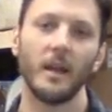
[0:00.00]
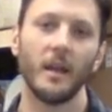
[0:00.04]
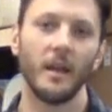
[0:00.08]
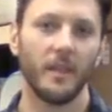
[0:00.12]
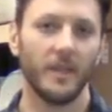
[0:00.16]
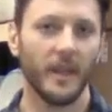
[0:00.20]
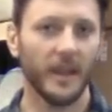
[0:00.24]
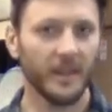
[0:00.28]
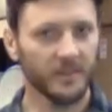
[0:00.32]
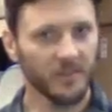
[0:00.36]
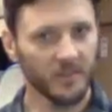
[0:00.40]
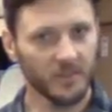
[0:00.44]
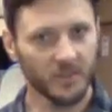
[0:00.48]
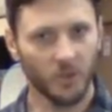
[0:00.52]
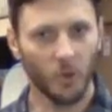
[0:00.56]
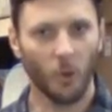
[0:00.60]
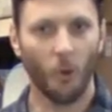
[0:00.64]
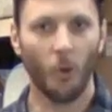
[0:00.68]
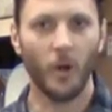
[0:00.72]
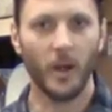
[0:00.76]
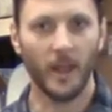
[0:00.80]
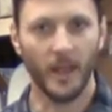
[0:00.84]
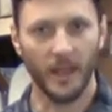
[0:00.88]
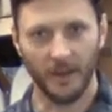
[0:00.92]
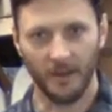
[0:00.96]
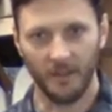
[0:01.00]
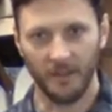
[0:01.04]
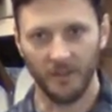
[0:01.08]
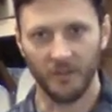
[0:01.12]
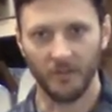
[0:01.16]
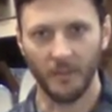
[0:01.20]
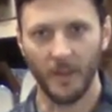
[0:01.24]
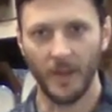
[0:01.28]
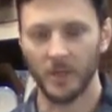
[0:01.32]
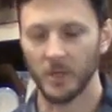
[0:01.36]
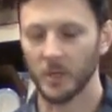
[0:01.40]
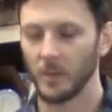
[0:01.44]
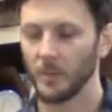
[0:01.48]
That's the touring end of the
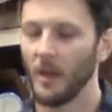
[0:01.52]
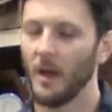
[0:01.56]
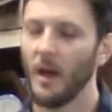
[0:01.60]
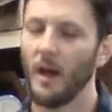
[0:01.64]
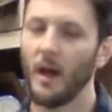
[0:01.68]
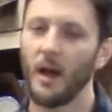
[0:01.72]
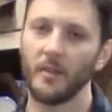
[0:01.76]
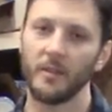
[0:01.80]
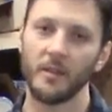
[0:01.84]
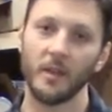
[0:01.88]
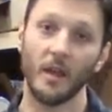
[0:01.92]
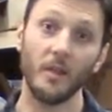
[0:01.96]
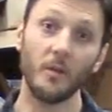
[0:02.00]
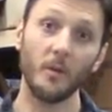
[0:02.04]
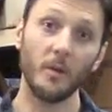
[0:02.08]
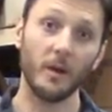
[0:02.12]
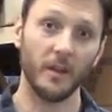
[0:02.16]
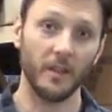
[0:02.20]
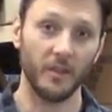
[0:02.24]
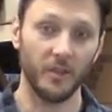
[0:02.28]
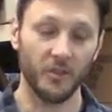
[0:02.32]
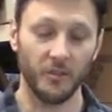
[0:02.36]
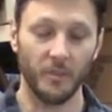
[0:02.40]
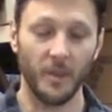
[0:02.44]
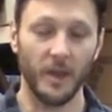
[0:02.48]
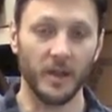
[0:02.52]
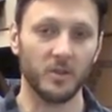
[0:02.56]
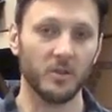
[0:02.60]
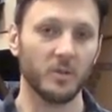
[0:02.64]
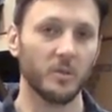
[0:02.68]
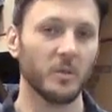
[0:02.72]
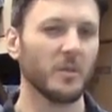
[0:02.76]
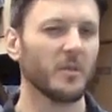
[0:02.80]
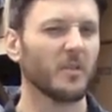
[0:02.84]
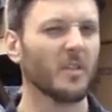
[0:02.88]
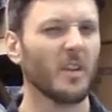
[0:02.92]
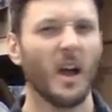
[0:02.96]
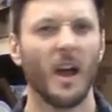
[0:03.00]
spectrum. On the other end of the spectrum,
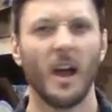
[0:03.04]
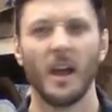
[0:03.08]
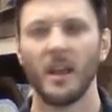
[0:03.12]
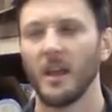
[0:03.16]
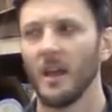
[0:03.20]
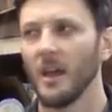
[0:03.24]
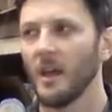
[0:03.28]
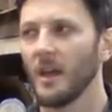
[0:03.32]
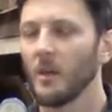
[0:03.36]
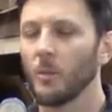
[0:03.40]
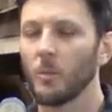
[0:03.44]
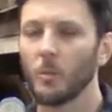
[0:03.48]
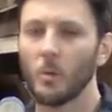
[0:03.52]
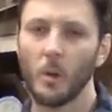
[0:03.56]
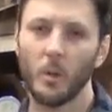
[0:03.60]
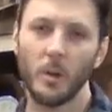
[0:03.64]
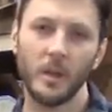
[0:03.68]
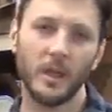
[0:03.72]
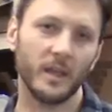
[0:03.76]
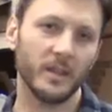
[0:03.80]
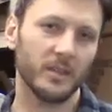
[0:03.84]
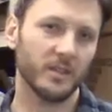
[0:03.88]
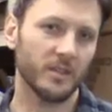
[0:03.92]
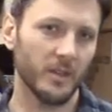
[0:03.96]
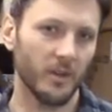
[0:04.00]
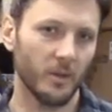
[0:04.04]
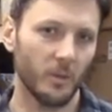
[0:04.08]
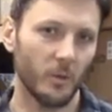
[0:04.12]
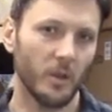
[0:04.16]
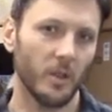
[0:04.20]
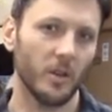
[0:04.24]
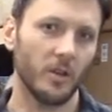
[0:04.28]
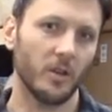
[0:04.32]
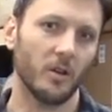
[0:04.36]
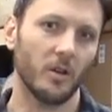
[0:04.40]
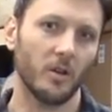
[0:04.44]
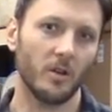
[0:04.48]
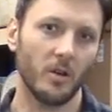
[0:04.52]
you've got what we consider
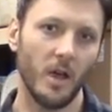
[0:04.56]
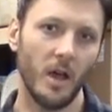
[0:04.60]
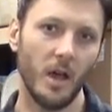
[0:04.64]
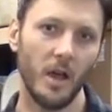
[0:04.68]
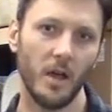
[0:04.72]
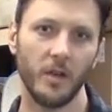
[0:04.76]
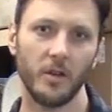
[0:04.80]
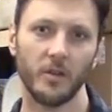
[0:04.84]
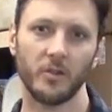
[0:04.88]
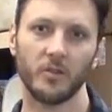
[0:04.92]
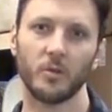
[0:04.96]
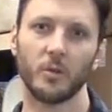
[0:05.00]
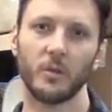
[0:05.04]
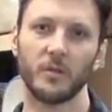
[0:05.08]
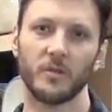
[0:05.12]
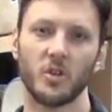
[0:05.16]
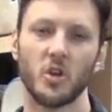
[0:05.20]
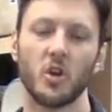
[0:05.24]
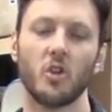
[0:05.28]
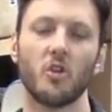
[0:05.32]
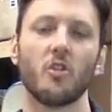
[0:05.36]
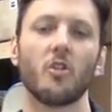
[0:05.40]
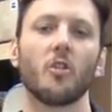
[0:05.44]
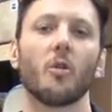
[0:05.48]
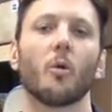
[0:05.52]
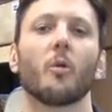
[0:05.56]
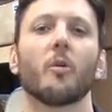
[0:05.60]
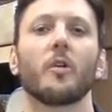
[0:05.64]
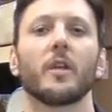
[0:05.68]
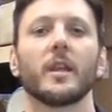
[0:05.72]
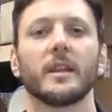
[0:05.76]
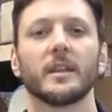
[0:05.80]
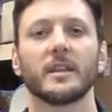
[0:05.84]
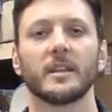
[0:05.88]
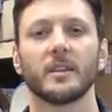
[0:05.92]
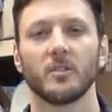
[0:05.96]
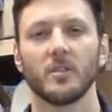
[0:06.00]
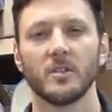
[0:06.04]
really your sort of
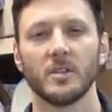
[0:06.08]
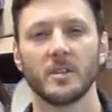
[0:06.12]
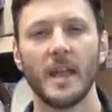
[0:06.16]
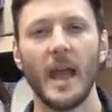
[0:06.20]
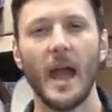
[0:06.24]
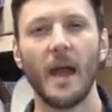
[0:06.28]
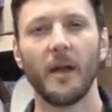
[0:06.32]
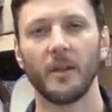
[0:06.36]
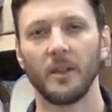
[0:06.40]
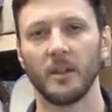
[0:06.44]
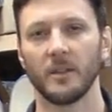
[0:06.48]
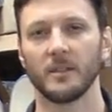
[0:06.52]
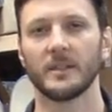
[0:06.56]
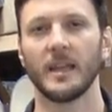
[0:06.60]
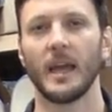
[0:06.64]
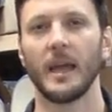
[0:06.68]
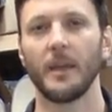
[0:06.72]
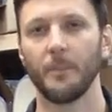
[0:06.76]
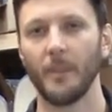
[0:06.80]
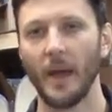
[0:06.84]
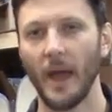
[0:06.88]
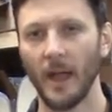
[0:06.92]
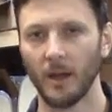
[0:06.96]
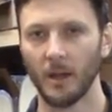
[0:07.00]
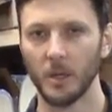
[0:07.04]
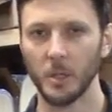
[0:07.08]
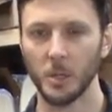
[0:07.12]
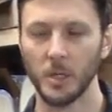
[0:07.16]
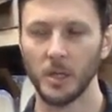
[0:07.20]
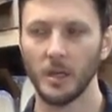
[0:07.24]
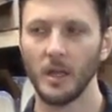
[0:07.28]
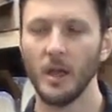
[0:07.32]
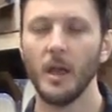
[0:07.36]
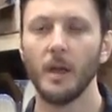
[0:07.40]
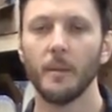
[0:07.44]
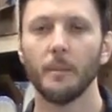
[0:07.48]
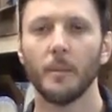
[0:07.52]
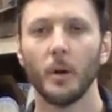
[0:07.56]
turn-oriented or downhill type backcountry.
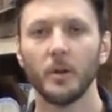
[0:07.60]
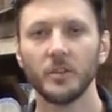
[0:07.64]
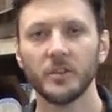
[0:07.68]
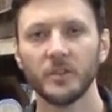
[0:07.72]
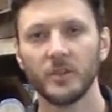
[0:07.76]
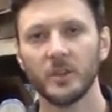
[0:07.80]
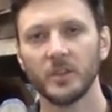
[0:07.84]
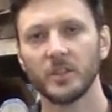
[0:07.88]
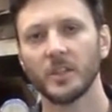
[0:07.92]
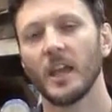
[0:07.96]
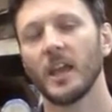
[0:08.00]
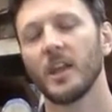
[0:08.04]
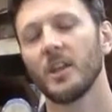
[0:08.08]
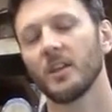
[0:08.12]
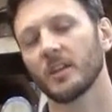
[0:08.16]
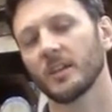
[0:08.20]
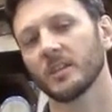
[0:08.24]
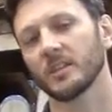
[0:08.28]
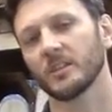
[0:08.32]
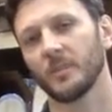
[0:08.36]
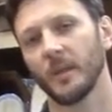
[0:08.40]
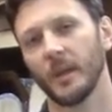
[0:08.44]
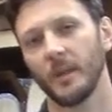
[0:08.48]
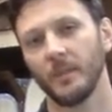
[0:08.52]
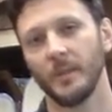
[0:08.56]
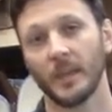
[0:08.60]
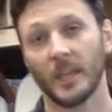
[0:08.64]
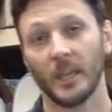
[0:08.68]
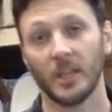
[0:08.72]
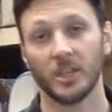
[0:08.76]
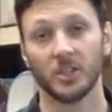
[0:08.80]
Most of your day you're going to spend making